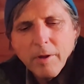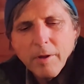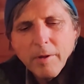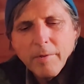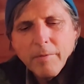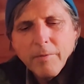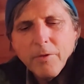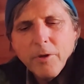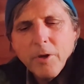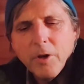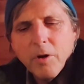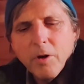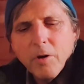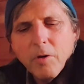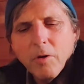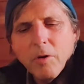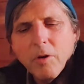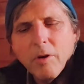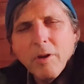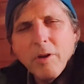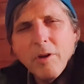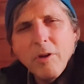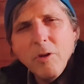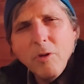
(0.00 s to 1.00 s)
You
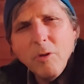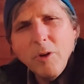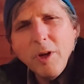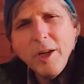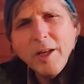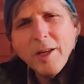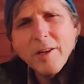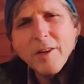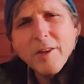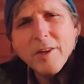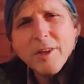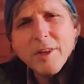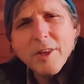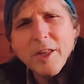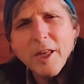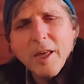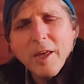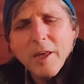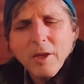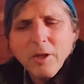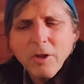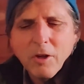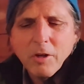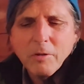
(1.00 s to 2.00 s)
know, you need to
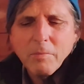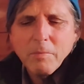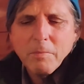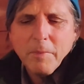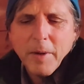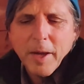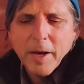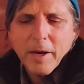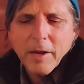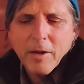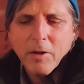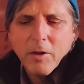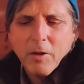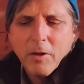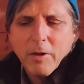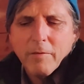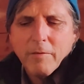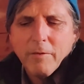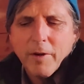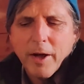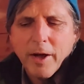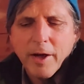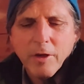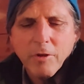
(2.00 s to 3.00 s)
seek good medical
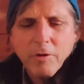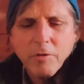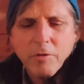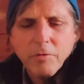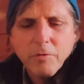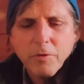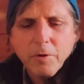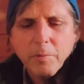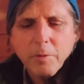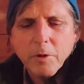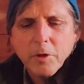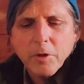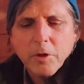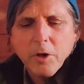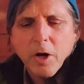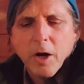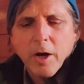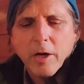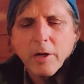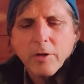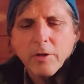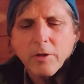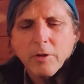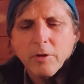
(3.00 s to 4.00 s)
advice from your
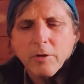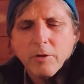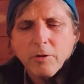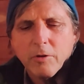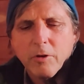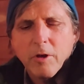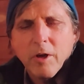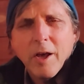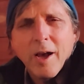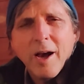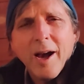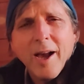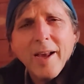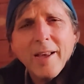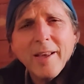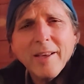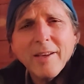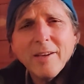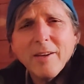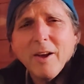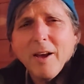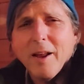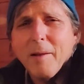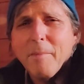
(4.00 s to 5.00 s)
doctors. I
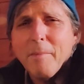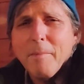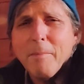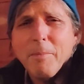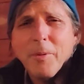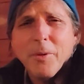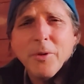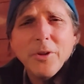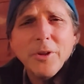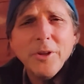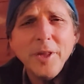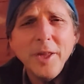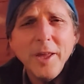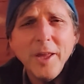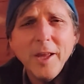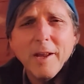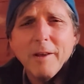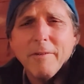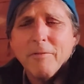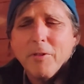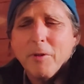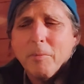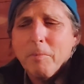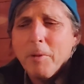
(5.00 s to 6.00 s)
cannot
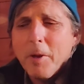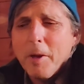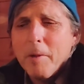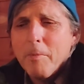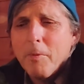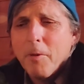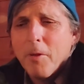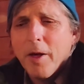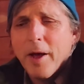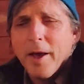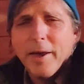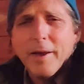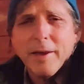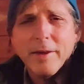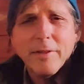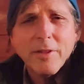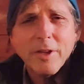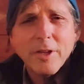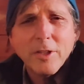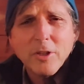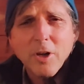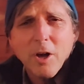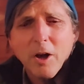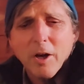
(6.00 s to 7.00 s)
believe the people I
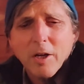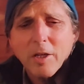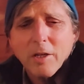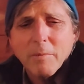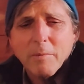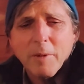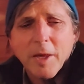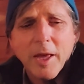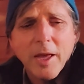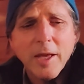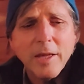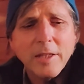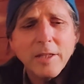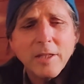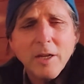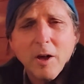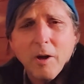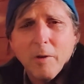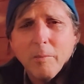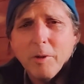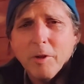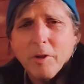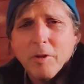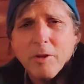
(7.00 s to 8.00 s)
that talk to me and
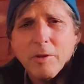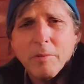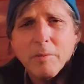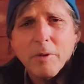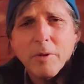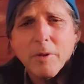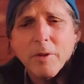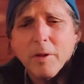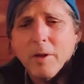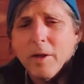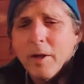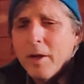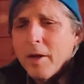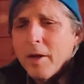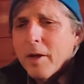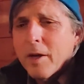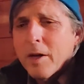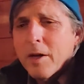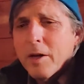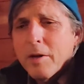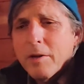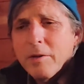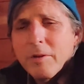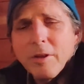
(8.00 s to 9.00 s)
tell me some of the
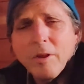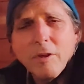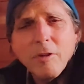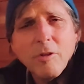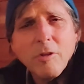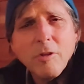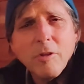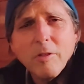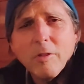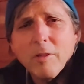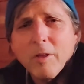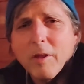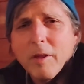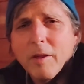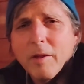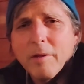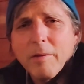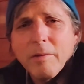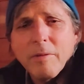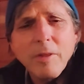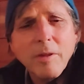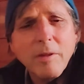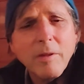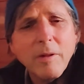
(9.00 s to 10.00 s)
this
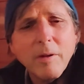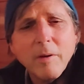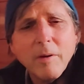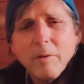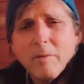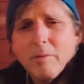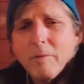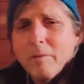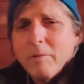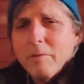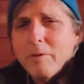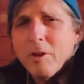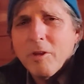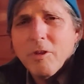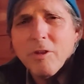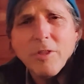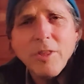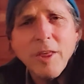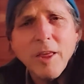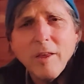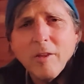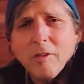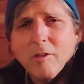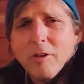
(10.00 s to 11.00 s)
the, the this
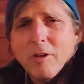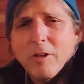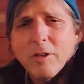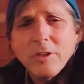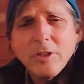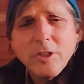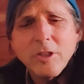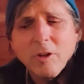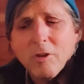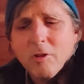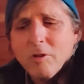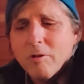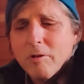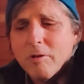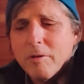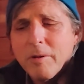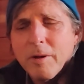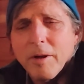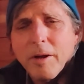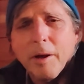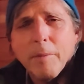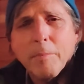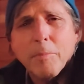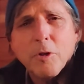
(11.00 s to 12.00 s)
things that are just
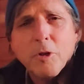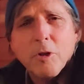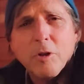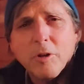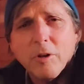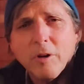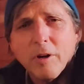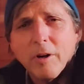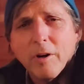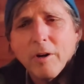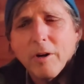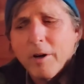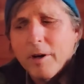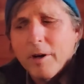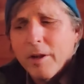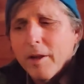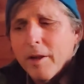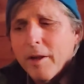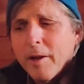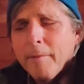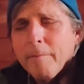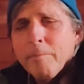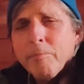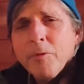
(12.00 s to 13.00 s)
absurd
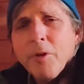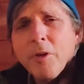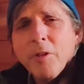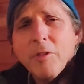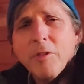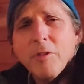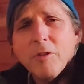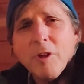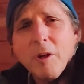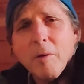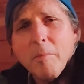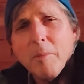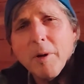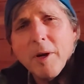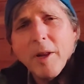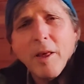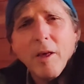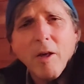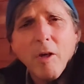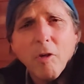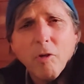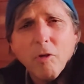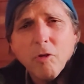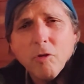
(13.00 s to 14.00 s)
that somebody
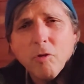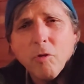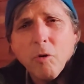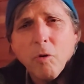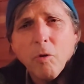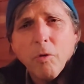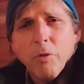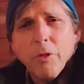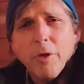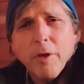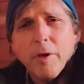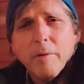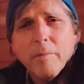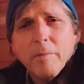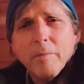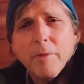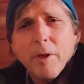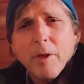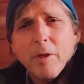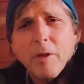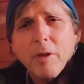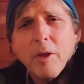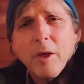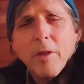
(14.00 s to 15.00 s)
else told them
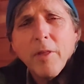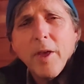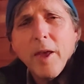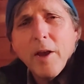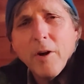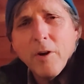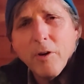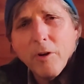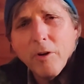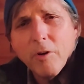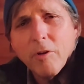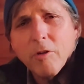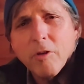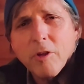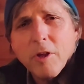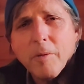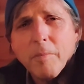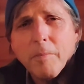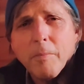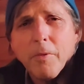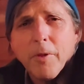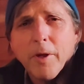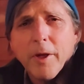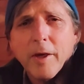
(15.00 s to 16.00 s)
that they heard
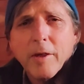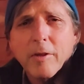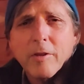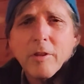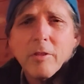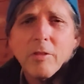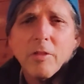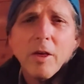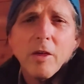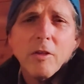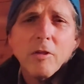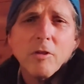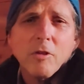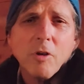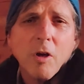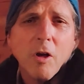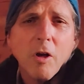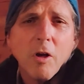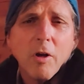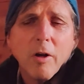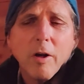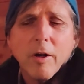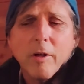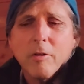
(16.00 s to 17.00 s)
someplace that they
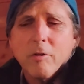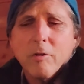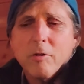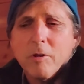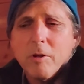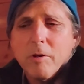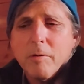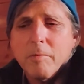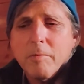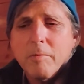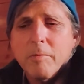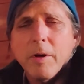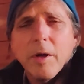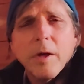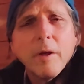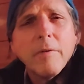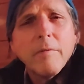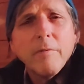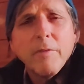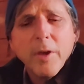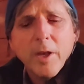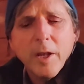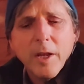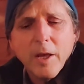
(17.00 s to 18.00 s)
saw on some
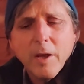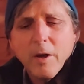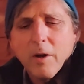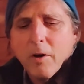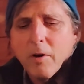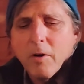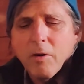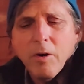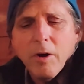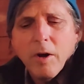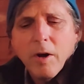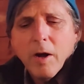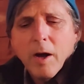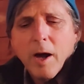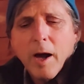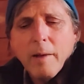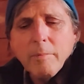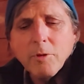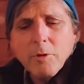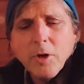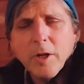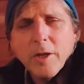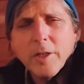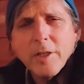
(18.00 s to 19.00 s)
video.
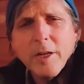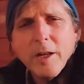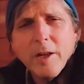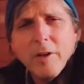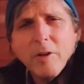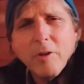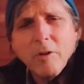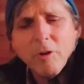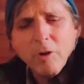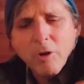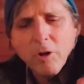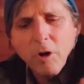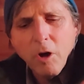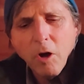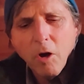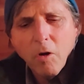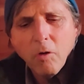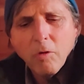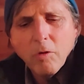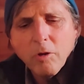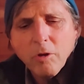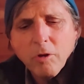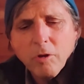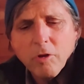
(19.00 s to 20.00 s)
I'm trying to tell you,
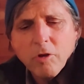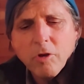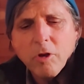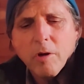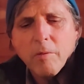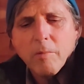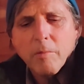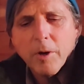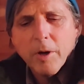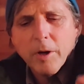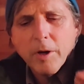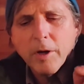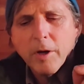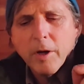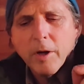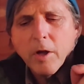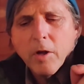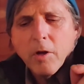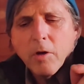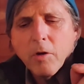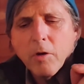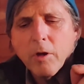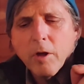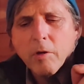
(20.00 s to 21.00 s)
go to someone
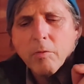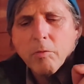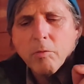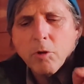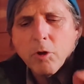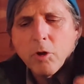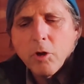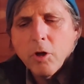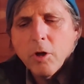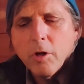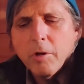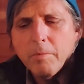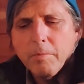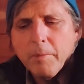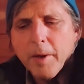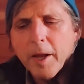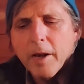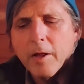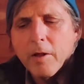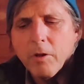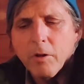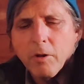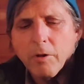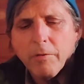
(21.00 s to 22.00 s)
who gives good
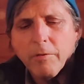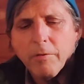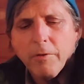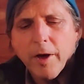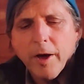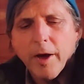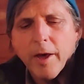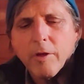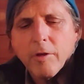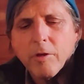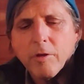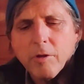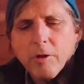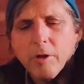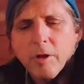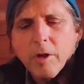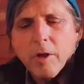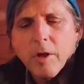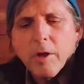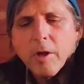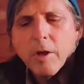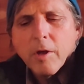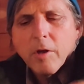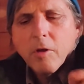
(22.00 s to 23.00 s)
medical advice,
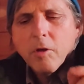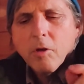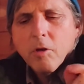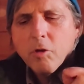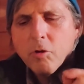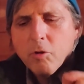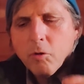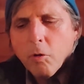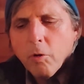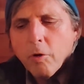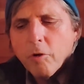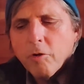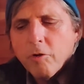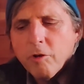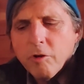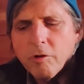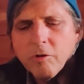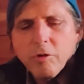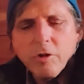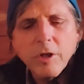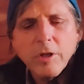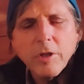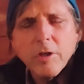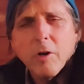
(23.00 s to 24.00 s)

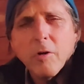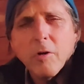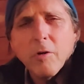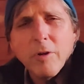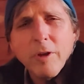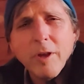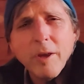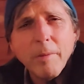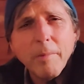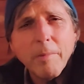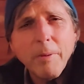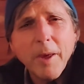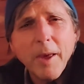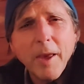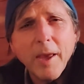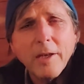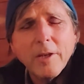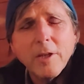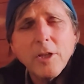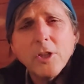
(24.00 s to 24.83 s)
sources that don't get paid.